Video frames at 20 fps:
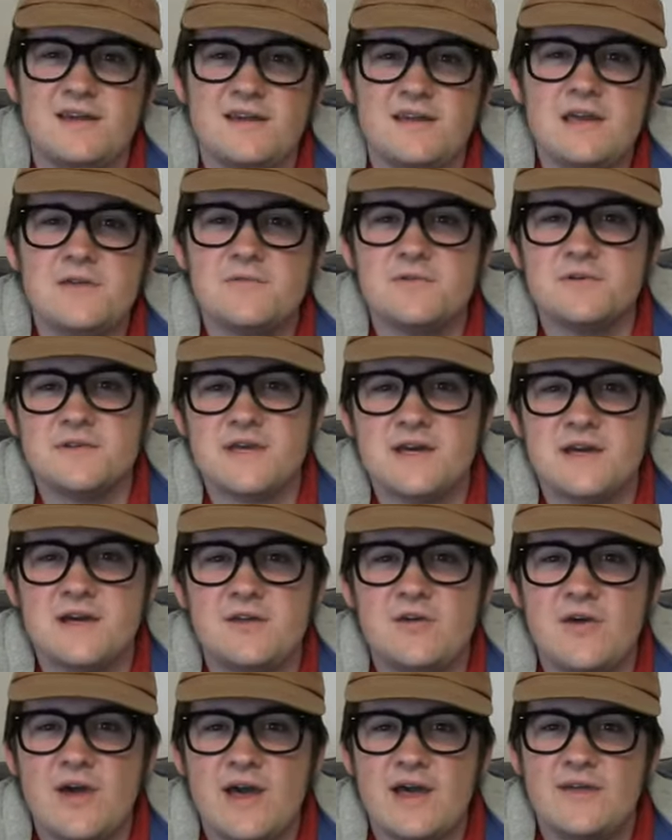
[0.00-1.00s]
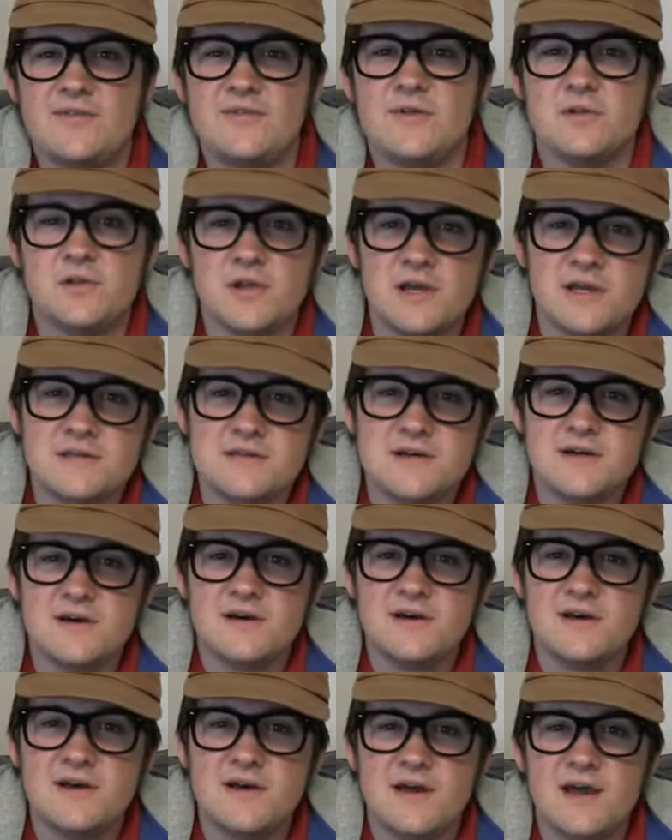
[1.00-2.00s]
in Evil Dead, you had the
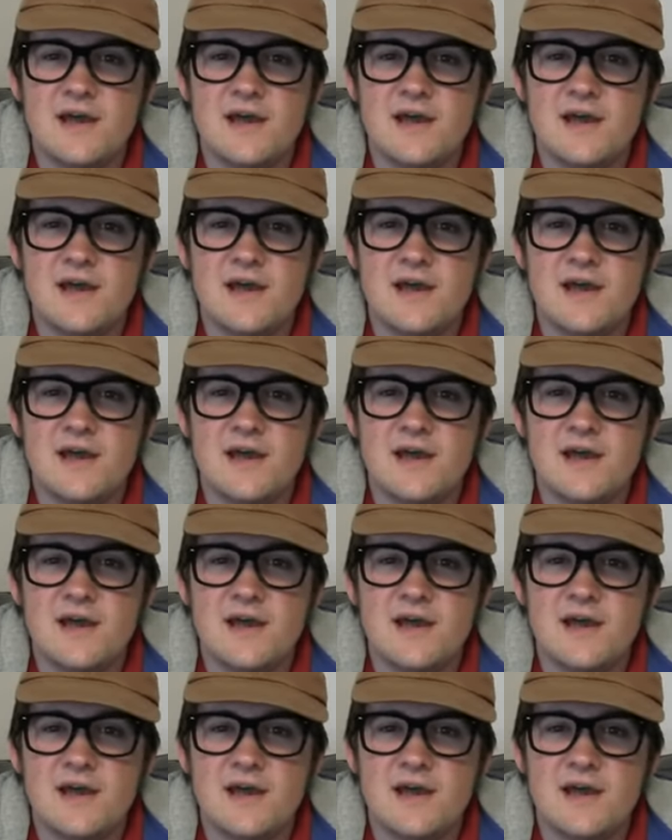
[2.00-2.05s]
Linda,